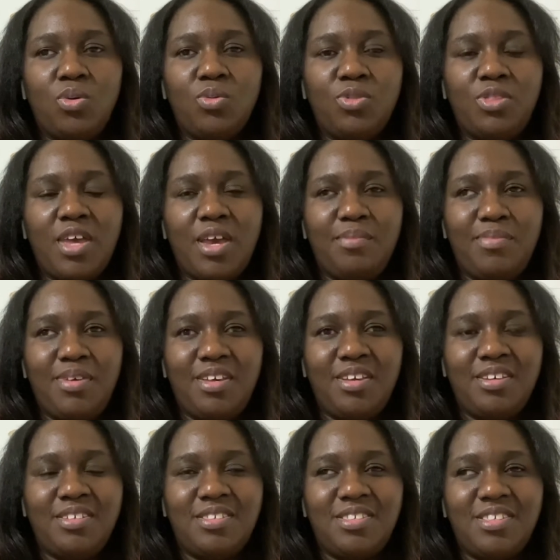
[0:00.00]
that
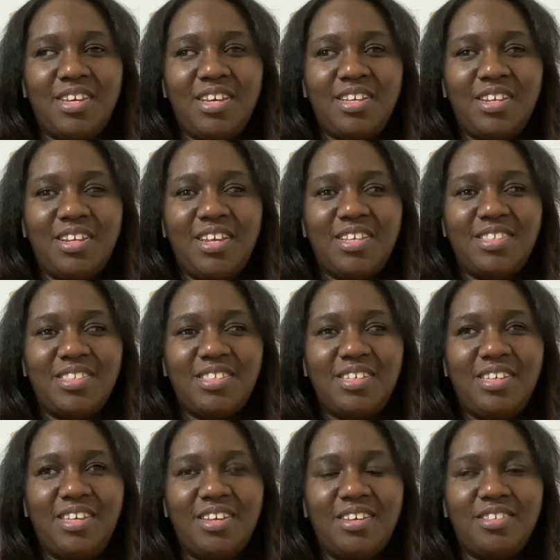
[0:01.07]
being said, let's
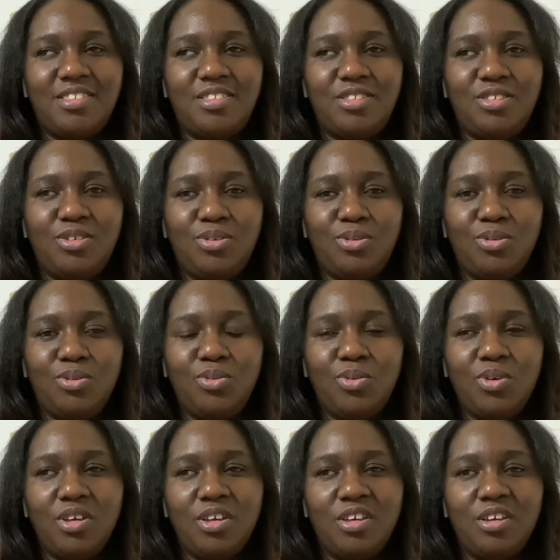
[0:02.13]
get to
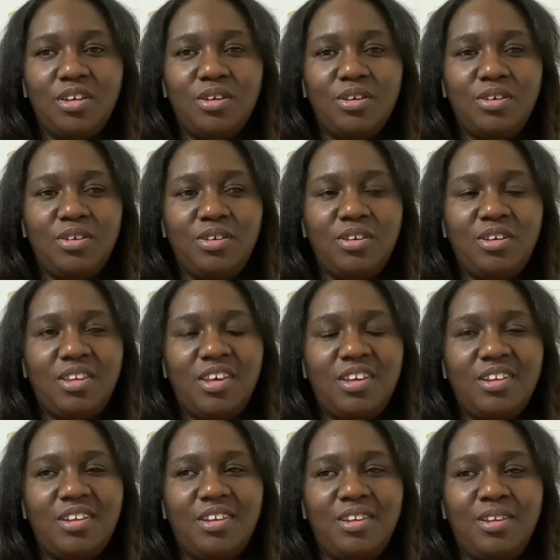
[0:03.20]
Hood
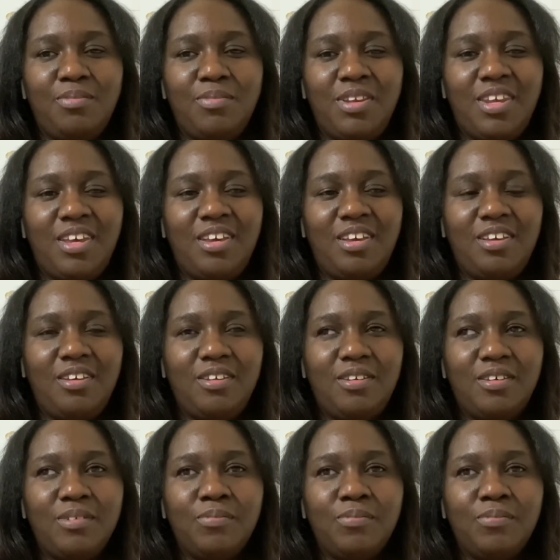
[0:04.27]
Lemonade.